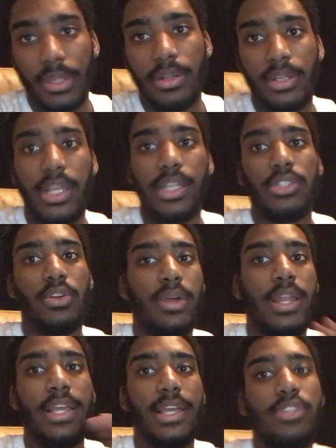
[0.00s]
yeah, let's go
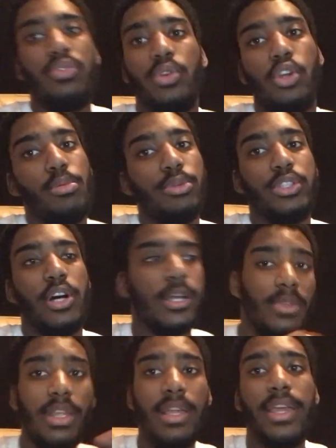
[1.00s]
ahead and get into it. No more
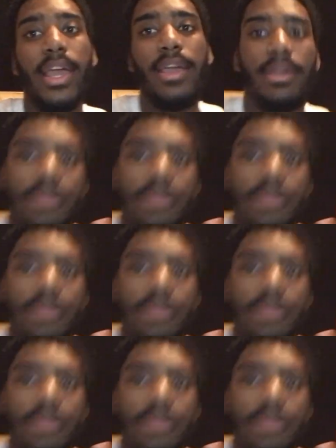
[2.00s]
talking, gang.